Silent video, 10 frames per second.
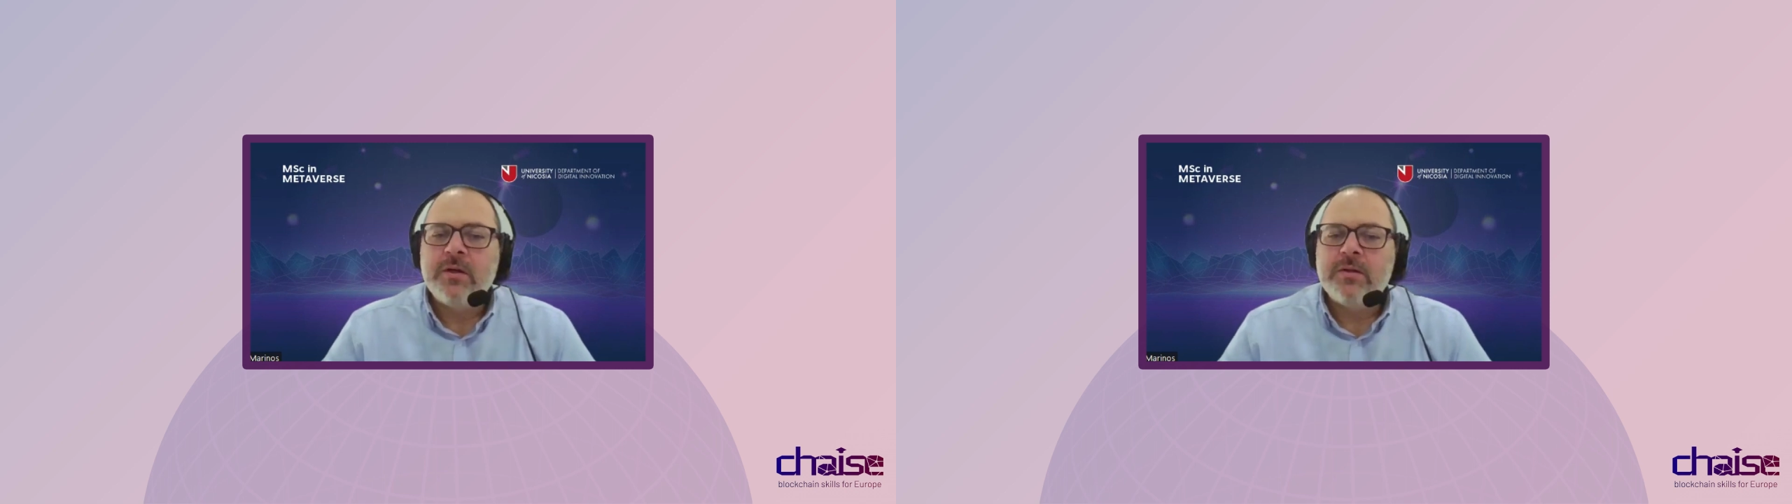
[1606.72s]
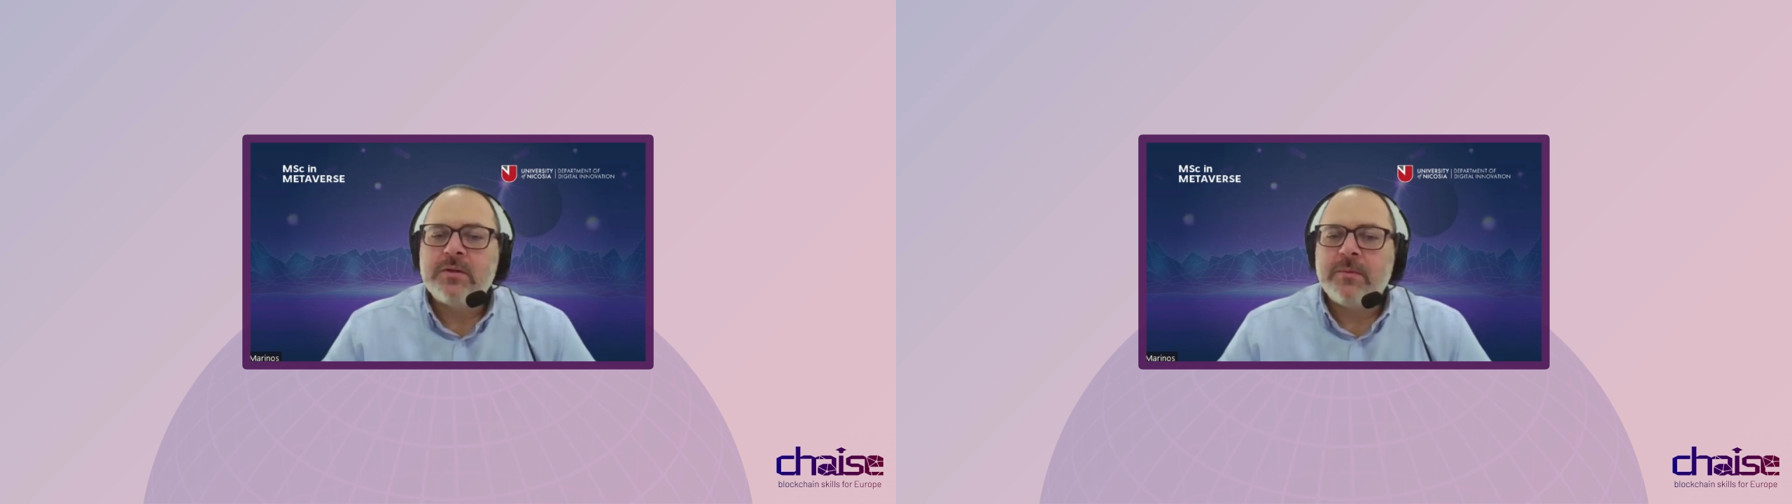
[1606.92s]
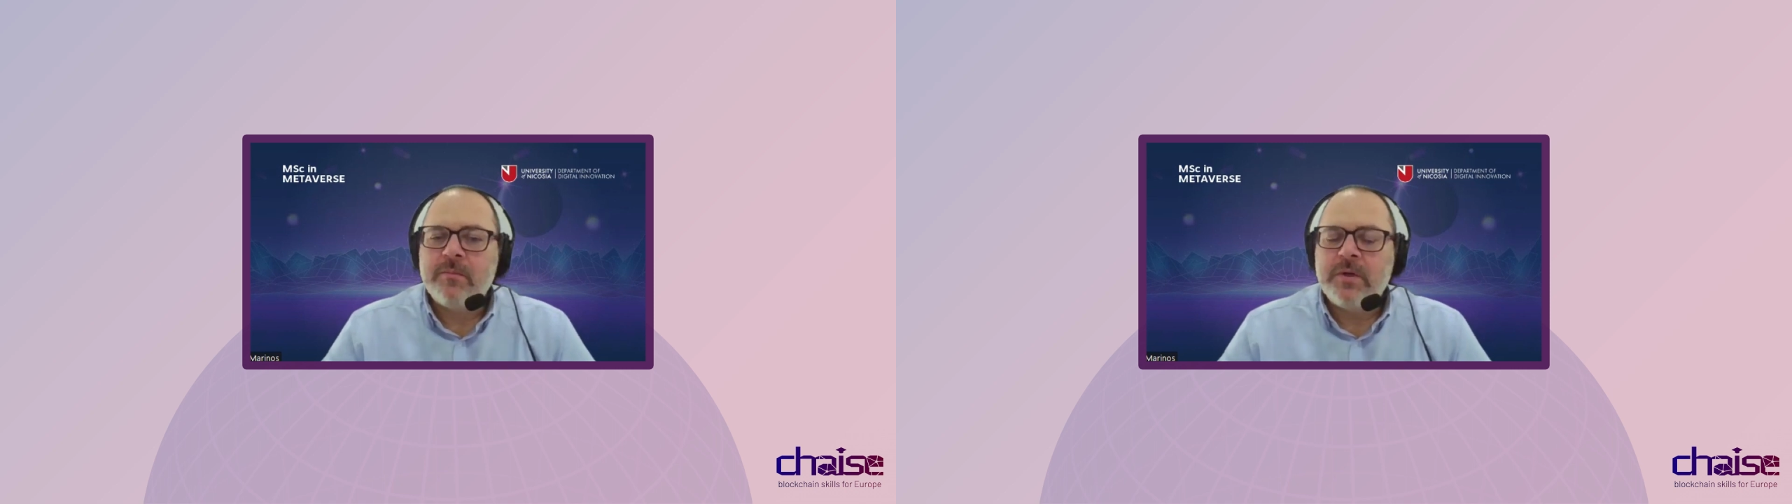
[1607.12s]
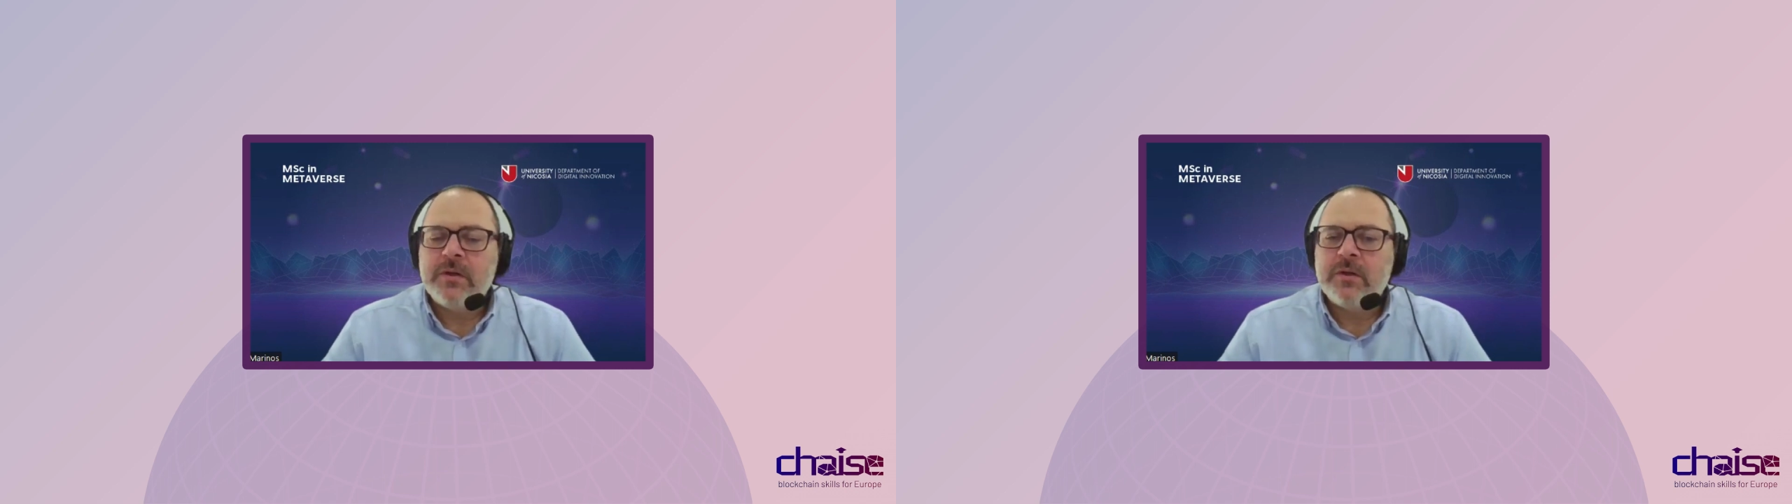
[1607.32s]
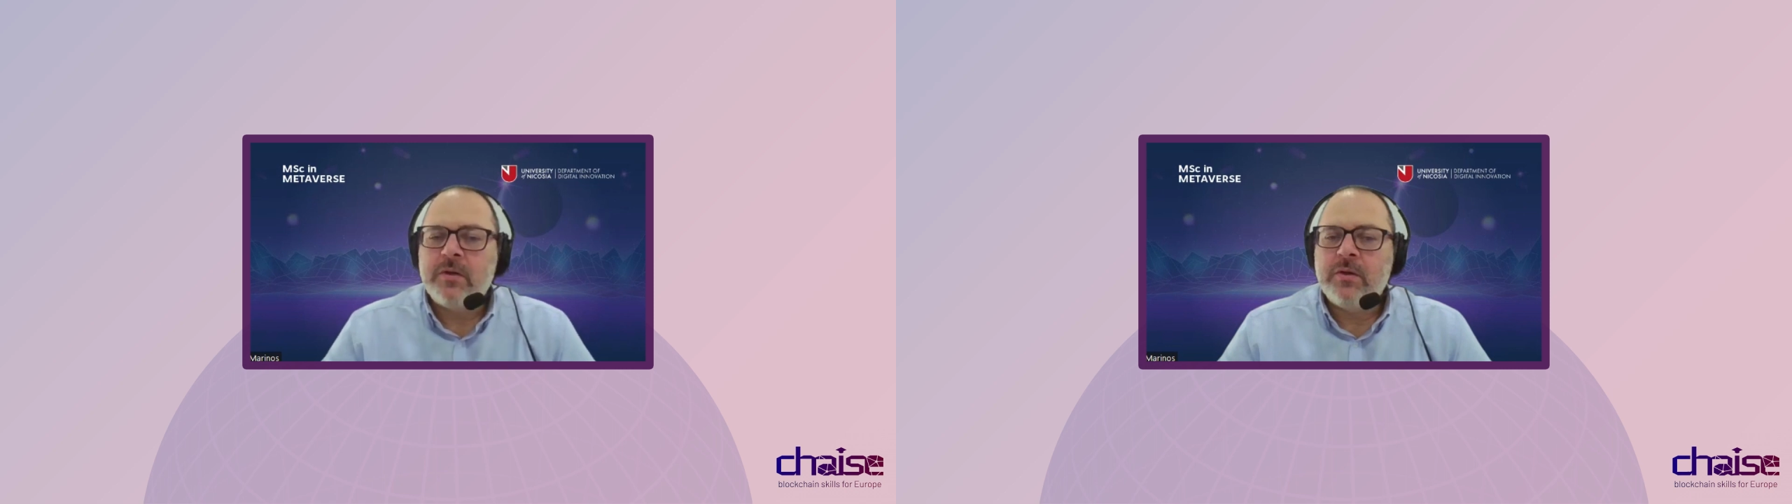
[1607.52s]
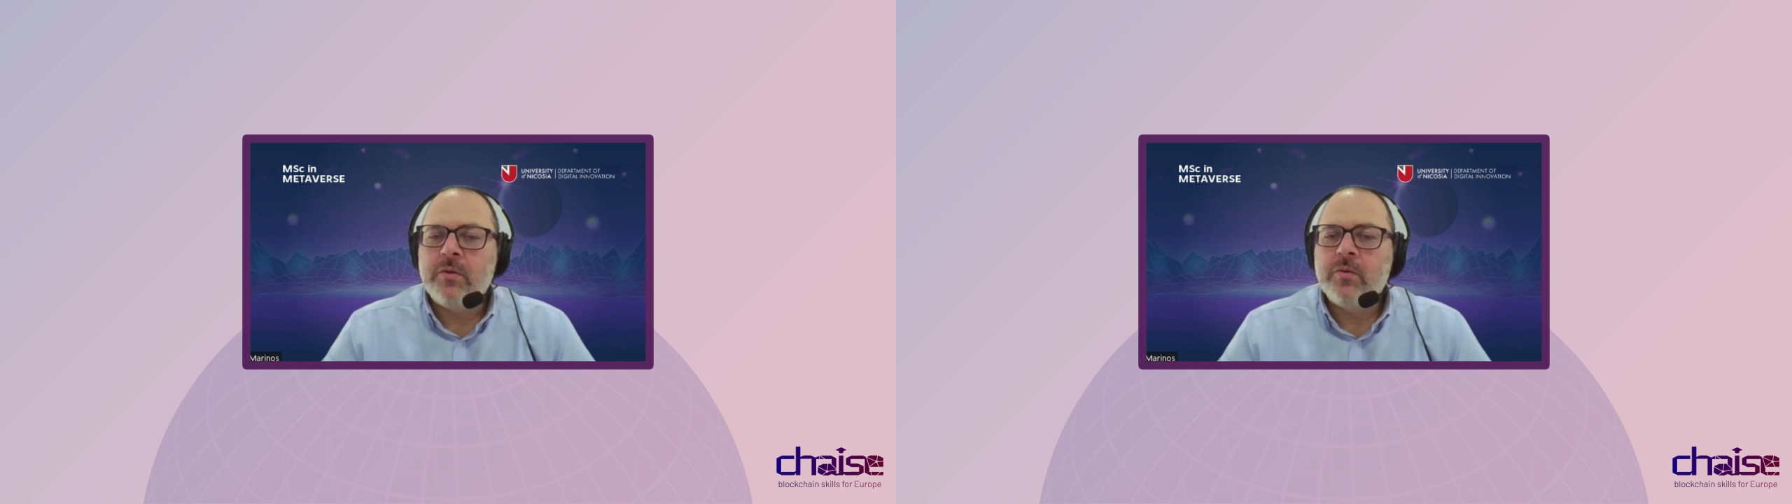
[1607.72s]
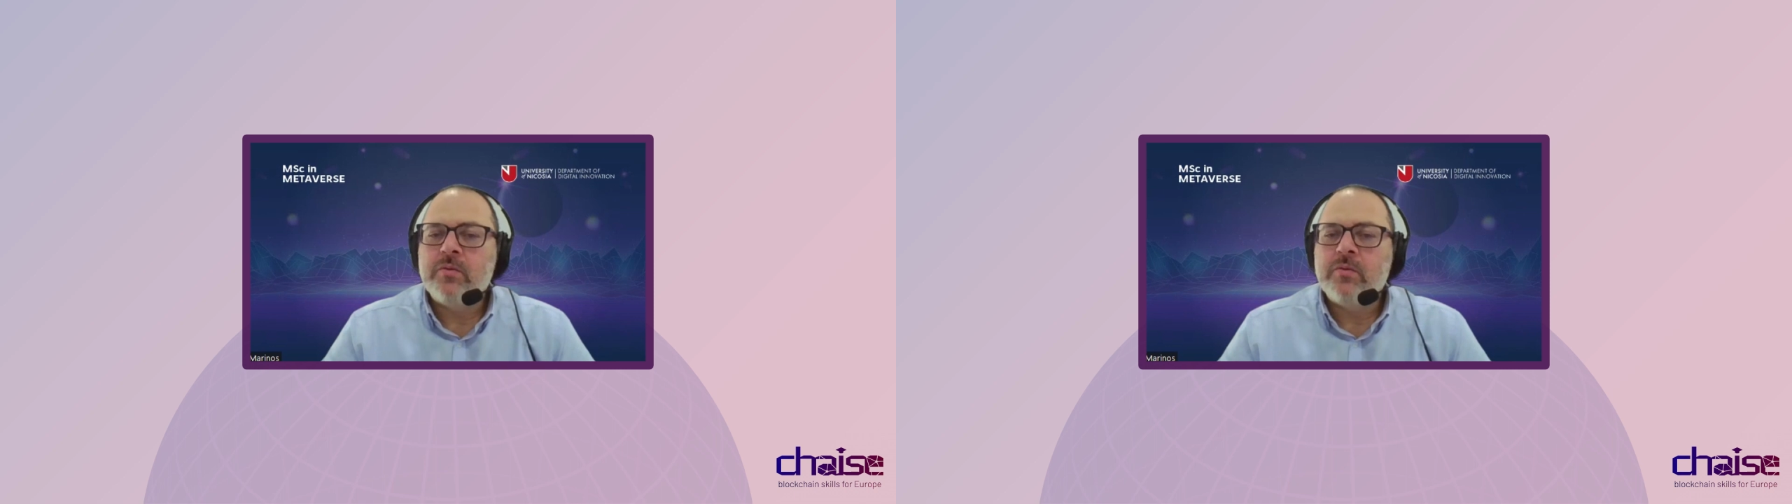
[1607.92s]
submit a new